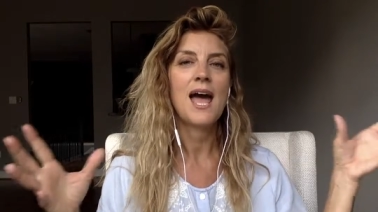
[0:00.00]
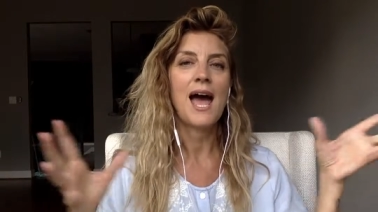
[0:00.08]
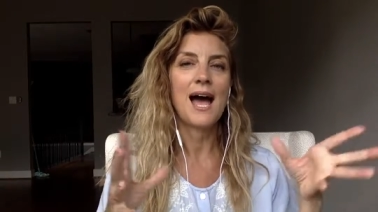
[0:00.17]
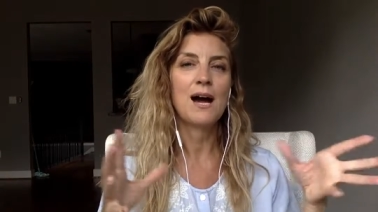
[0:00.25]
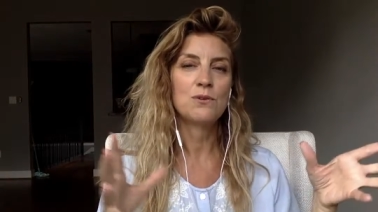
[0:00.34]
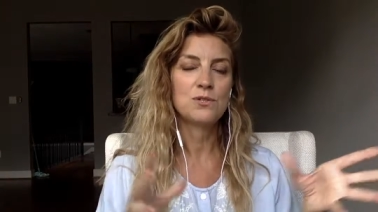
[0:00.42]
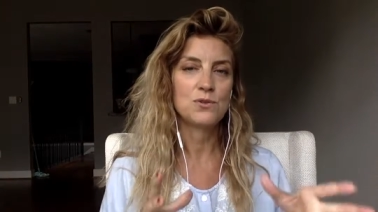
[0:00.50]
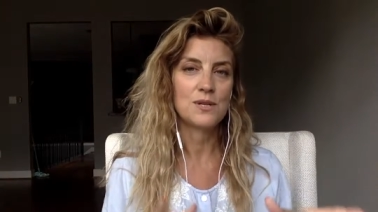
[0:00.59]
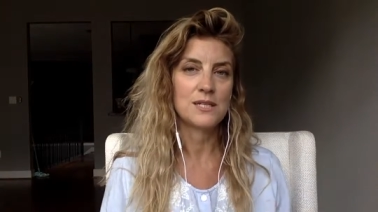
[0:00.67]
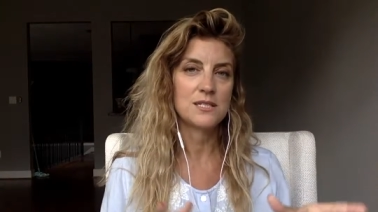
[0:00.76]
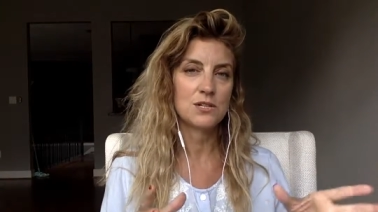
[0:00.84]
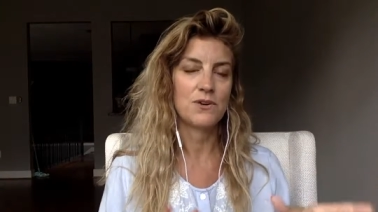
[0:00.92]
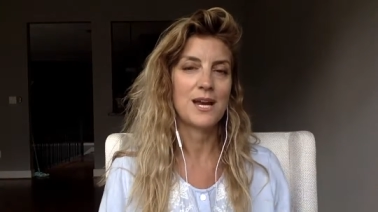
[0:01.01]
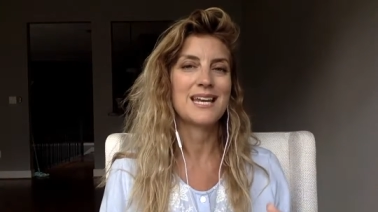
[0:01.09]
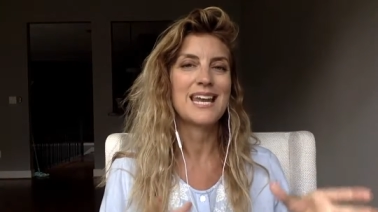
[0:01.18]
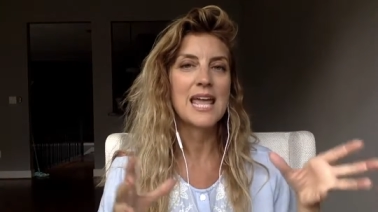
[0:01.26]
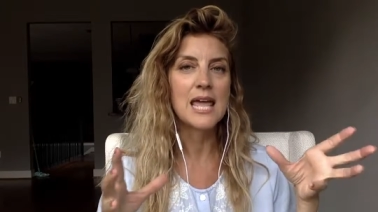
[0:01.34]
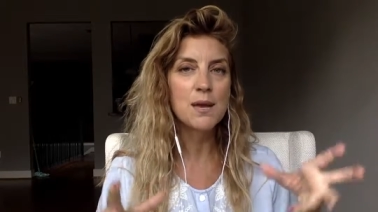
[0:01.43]
how to integrate
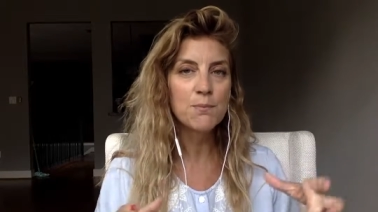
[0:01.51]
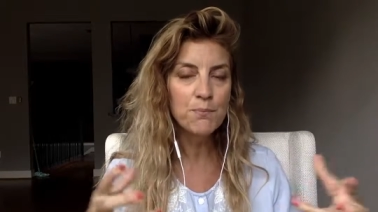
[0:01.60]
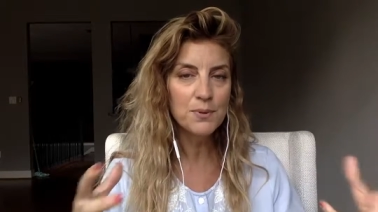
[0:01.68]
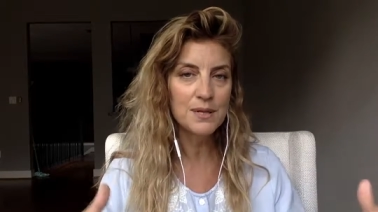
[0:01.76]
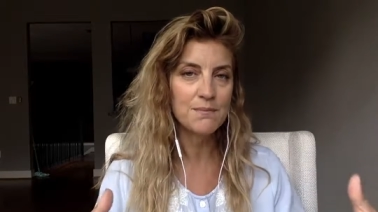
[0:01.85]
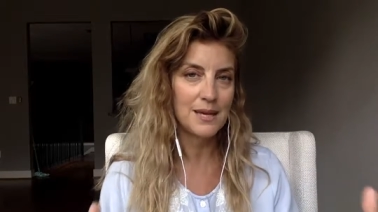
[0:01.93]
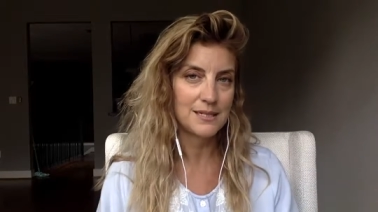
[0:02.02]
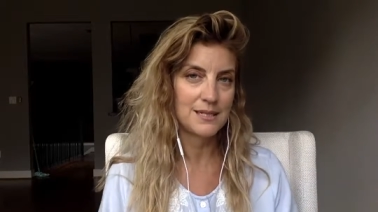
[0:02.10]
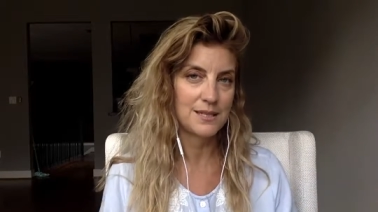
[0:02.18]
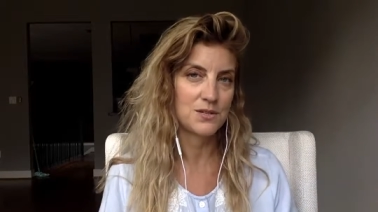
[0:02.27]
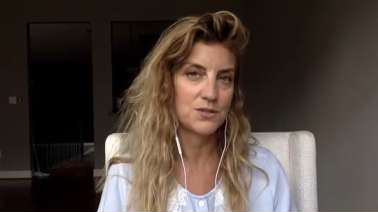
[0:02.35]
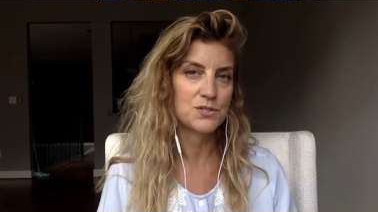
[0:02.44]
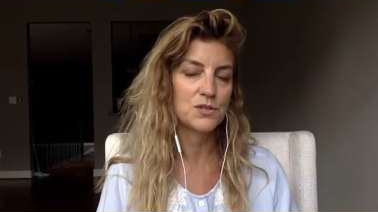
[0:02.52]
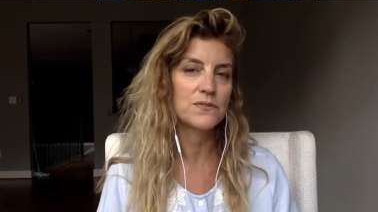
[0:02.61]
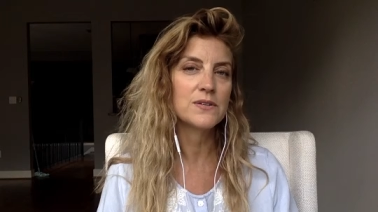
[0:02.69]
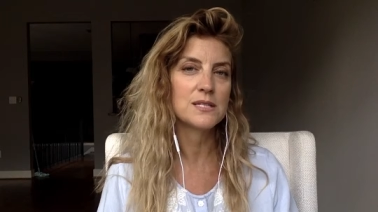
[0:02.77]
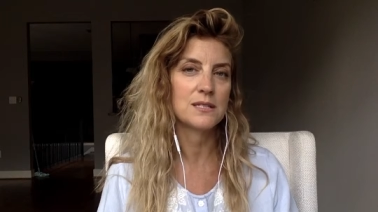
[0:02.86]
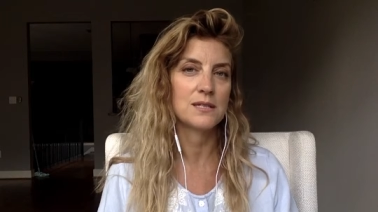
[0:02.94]
and implement their
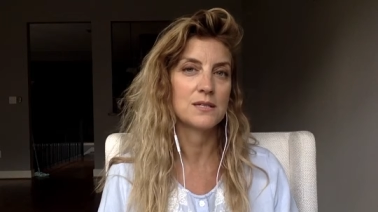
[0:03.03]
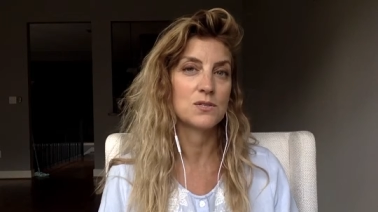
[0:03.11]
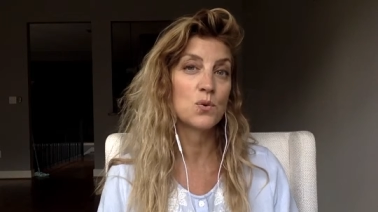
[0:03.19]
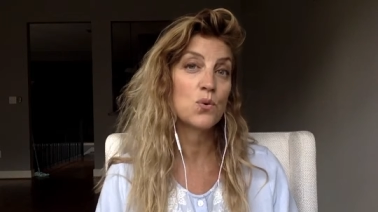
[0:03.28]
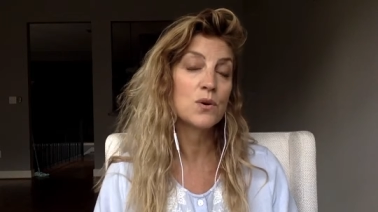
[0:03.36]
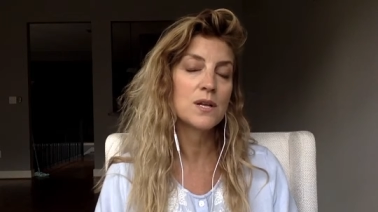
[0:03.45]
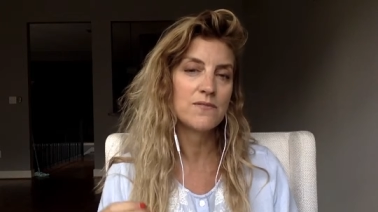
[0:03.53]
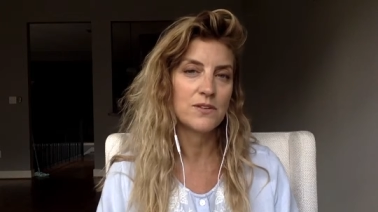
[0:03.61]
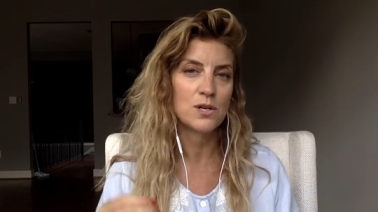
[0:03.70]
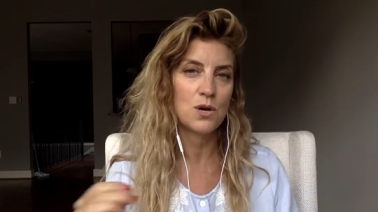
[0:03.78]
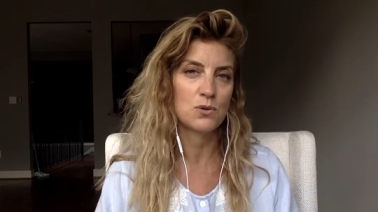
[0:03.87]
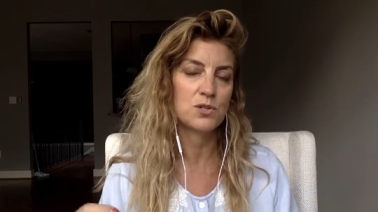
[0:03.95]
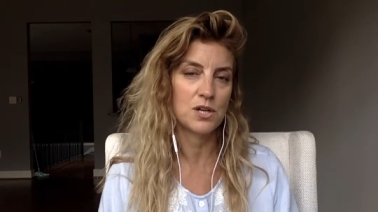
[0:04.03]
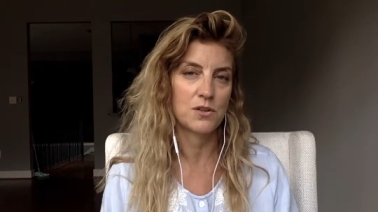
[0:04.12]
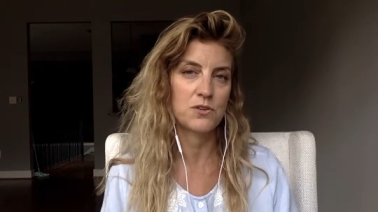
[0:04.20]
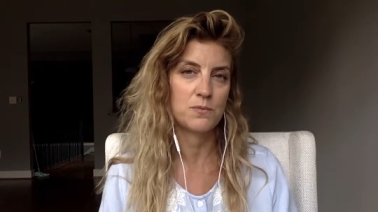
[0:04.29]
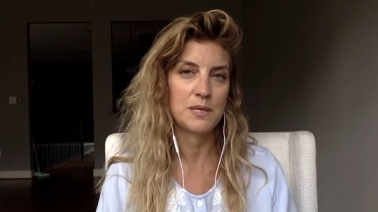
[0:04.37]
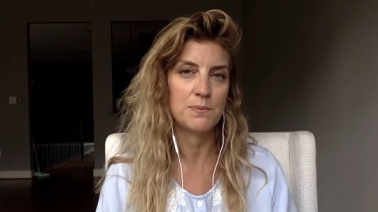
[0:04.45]
services or even coach
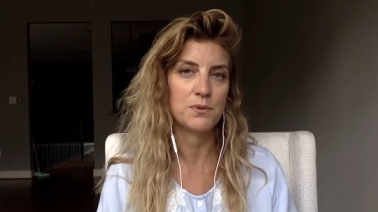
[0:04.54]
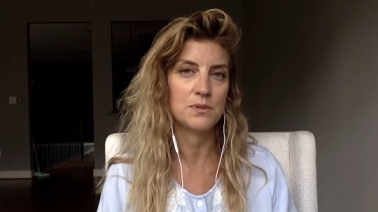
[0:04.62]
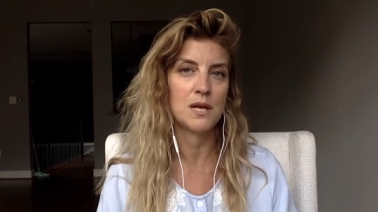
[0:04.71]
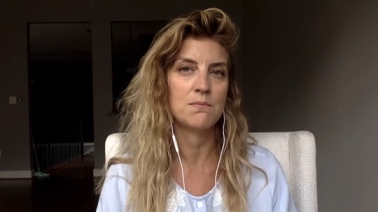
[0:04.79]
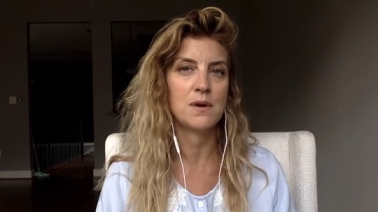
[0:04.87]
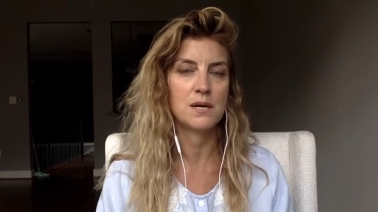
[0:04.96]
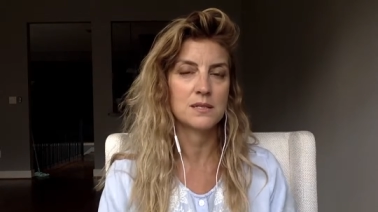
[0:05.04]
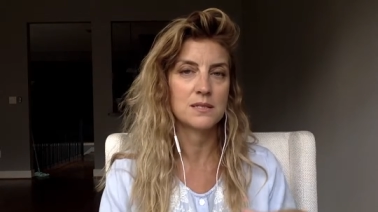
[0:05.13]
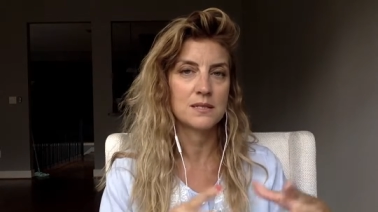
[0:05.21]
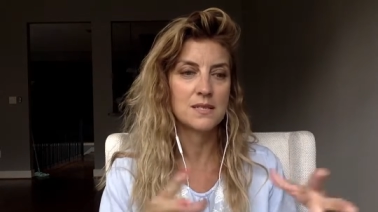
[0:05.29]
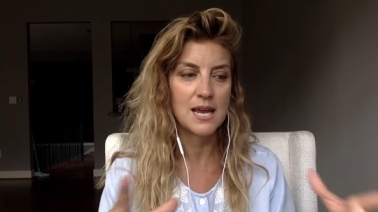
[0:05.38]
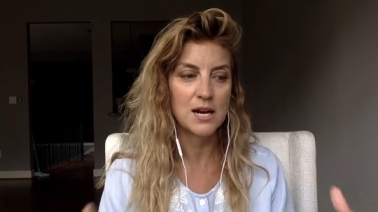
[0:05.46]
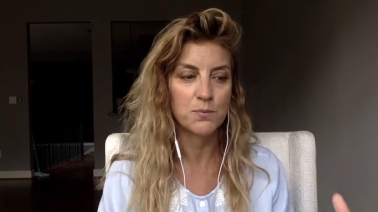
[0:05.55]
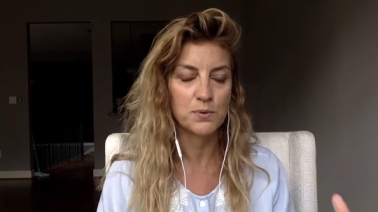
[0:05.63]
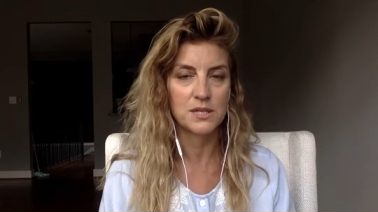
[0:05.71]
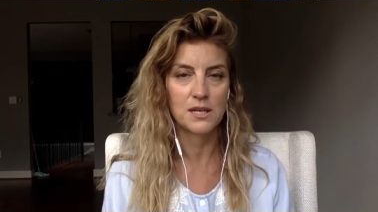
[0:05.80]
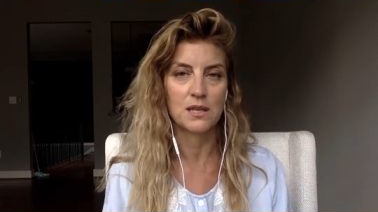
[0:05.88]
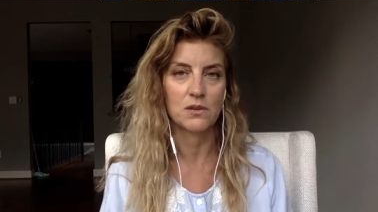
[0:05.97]
other people amongst their
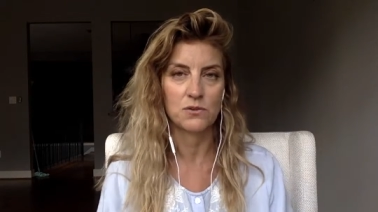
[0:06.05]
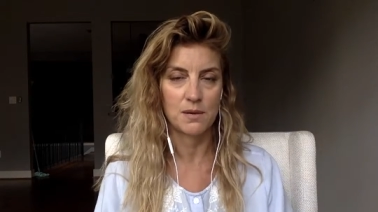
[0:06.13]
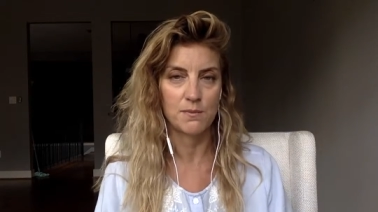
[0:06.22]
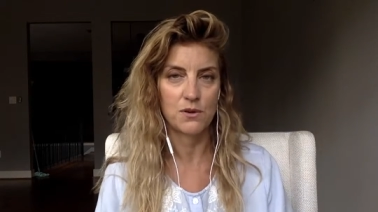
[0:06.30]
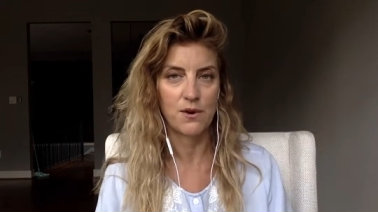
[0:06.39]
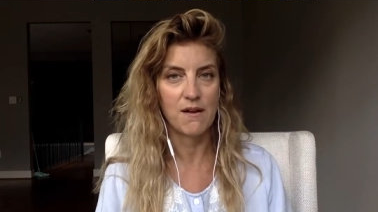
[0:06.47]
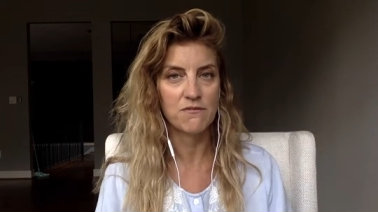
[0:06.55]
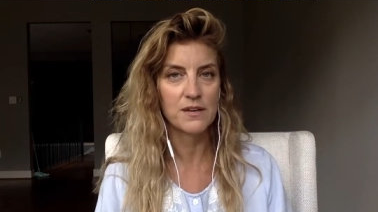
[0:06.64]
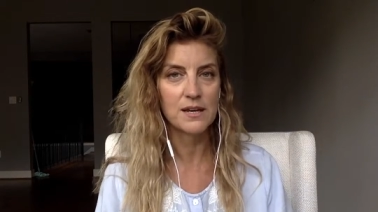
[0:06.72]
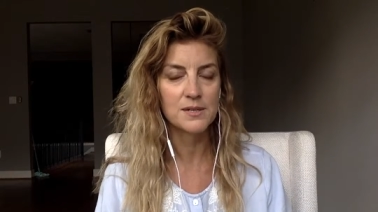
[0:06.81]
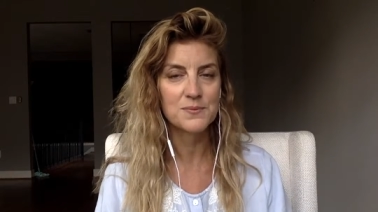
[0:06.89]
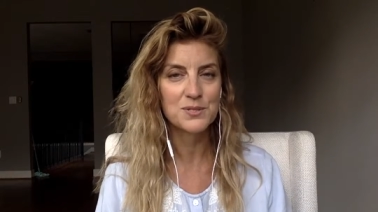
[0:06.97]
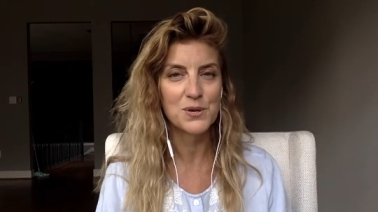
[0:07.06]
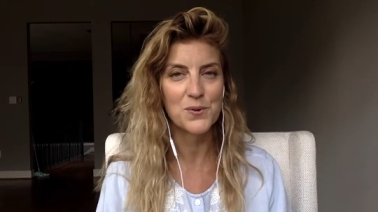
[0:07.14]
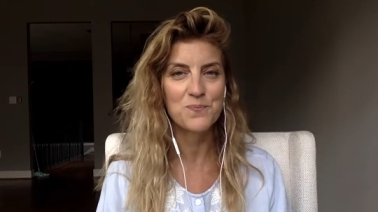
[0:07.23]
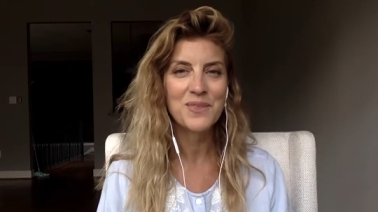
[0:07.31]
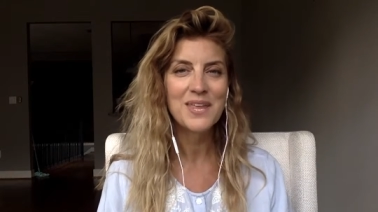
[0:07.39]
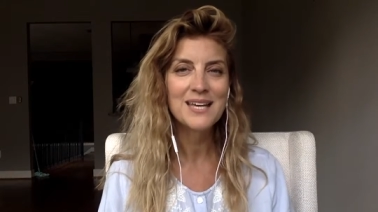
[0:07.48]
particular demographic.
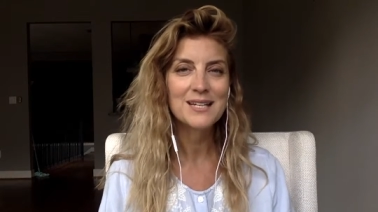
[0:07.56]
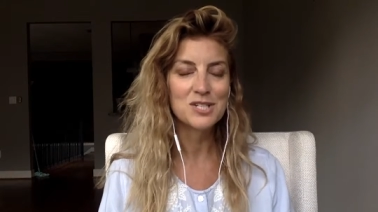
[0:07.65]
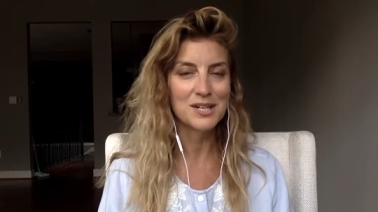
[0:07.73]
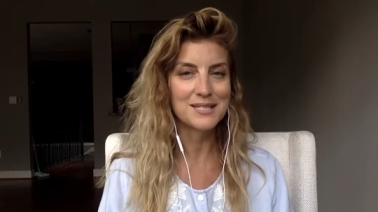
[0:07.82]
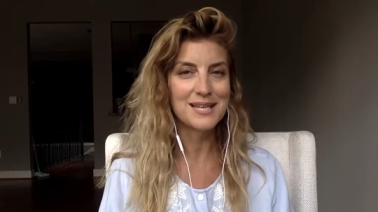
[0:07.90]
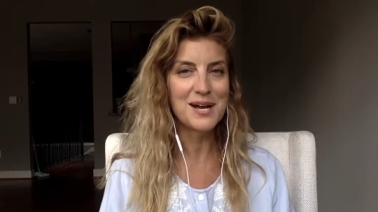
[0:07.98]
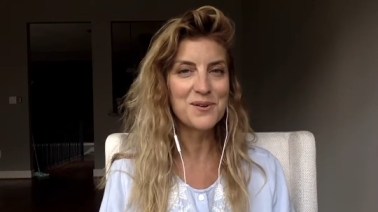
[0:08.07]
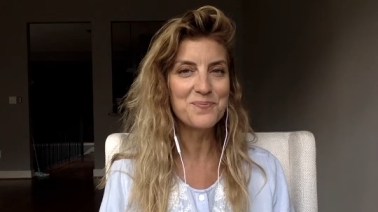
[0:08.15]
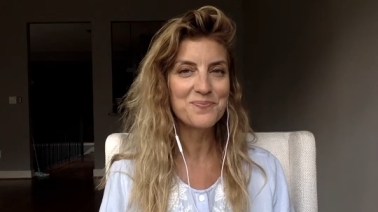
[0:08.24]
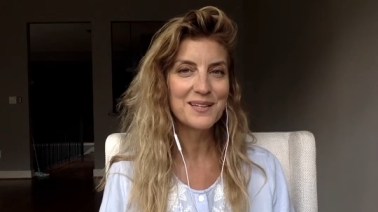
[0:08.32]
So check us out.